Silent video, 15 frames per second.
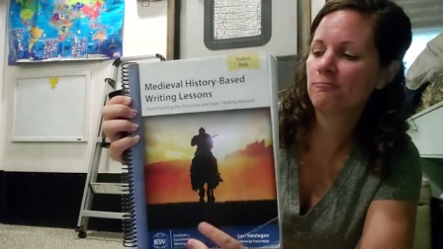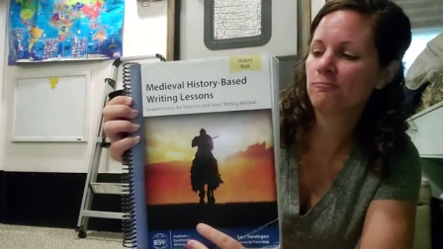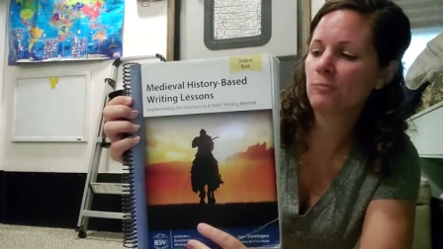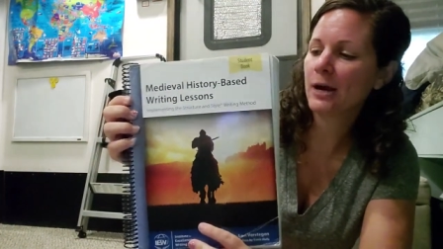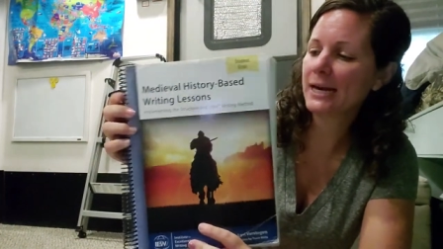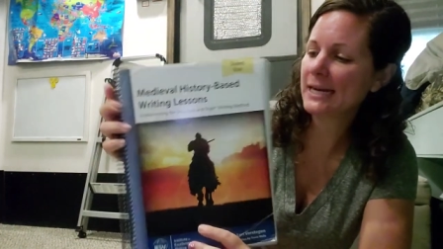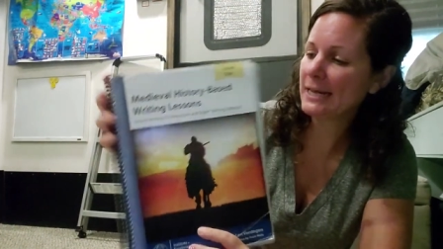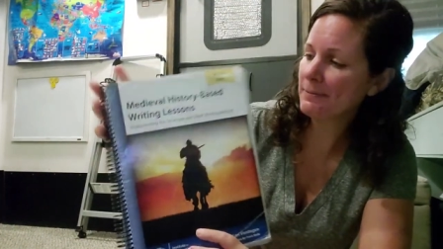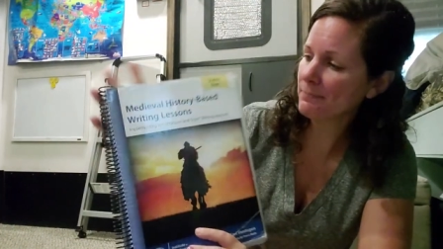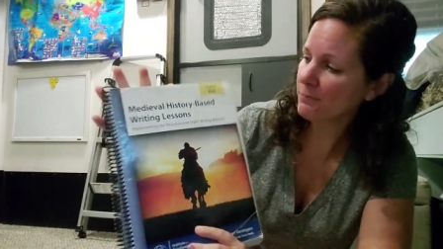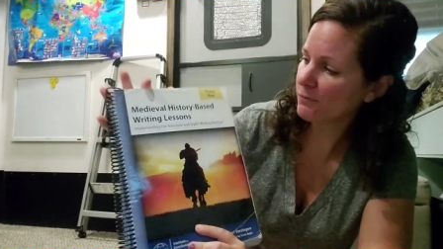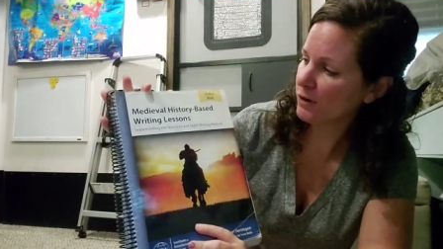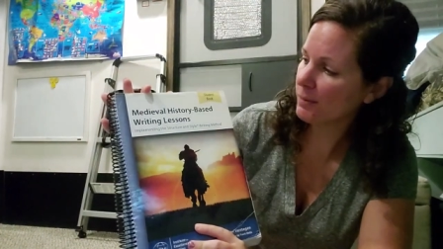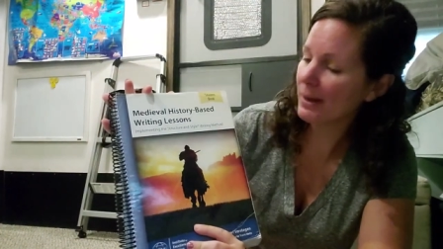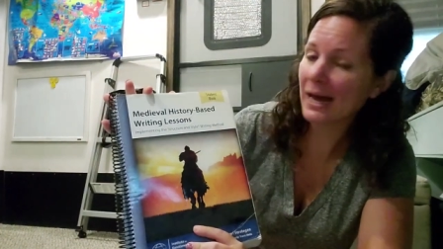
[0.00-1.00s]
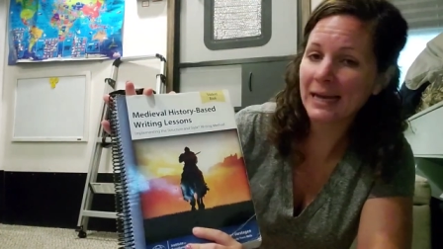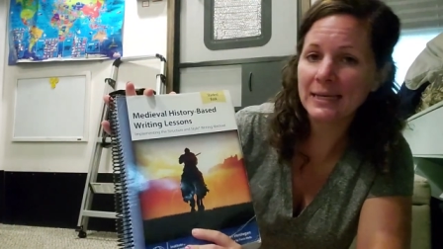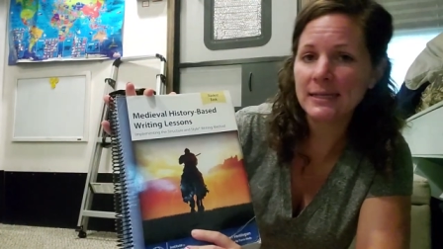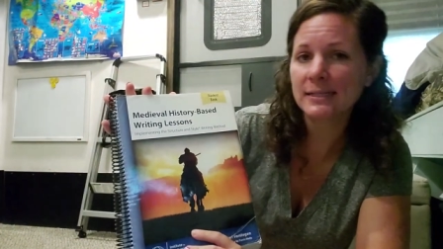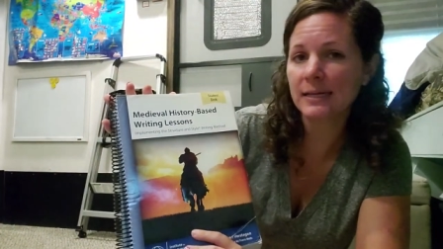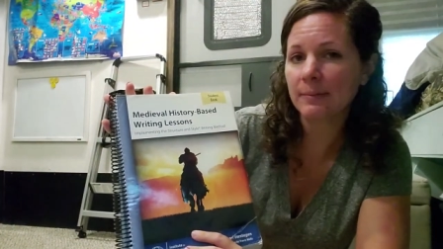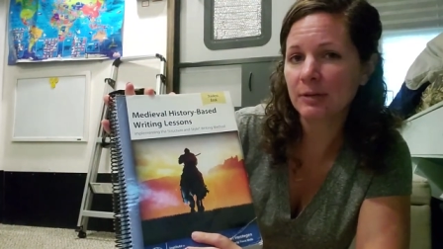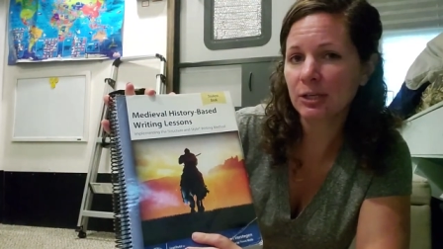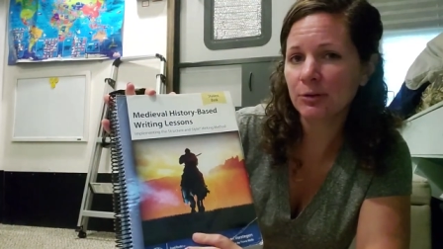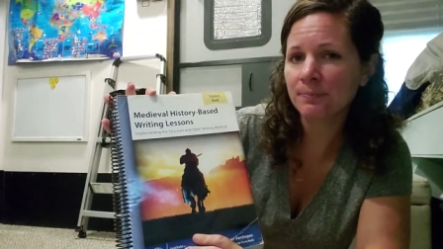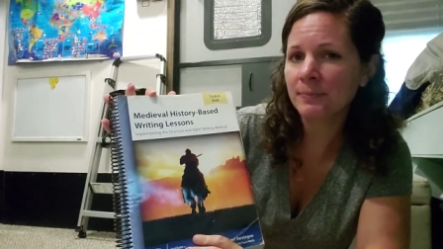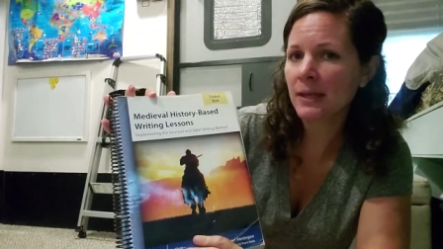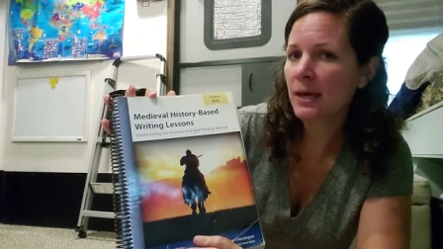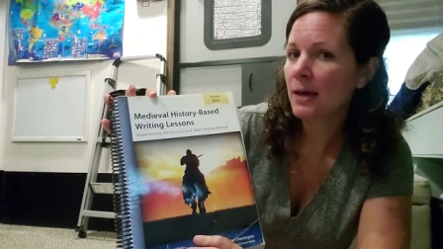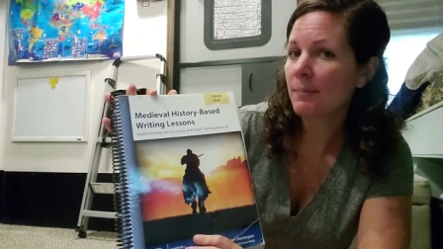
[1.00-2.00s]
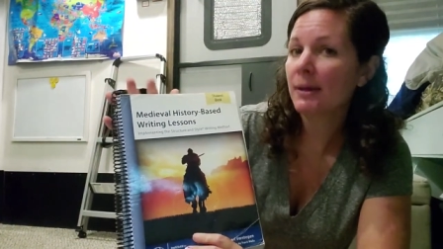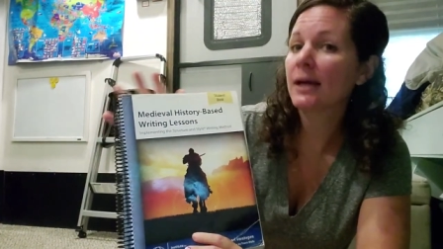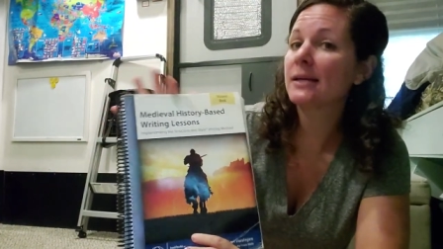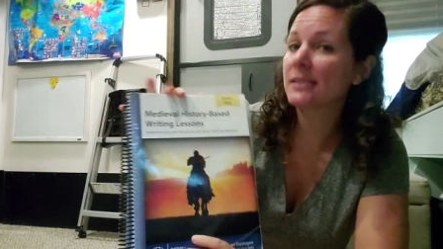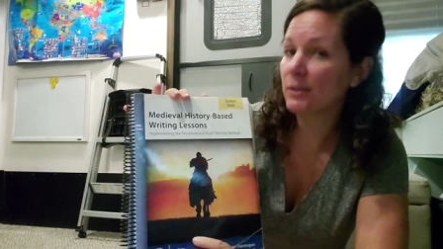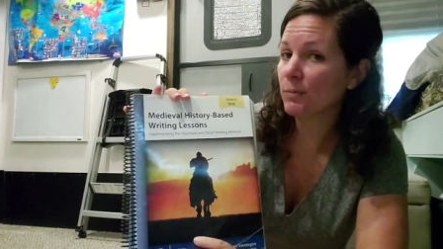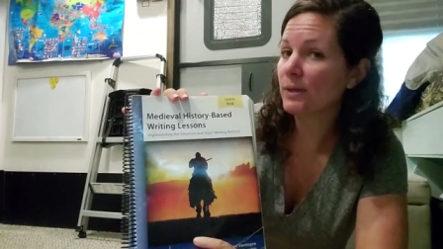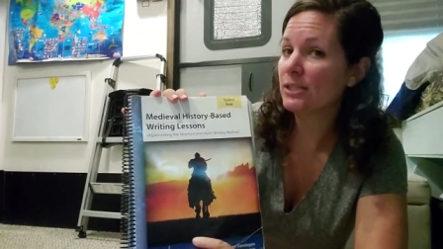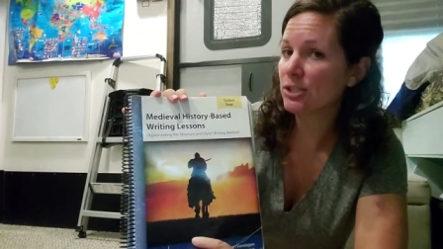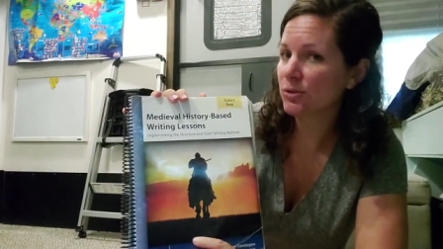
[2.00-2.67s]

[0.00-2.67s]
writing from I E W, because he was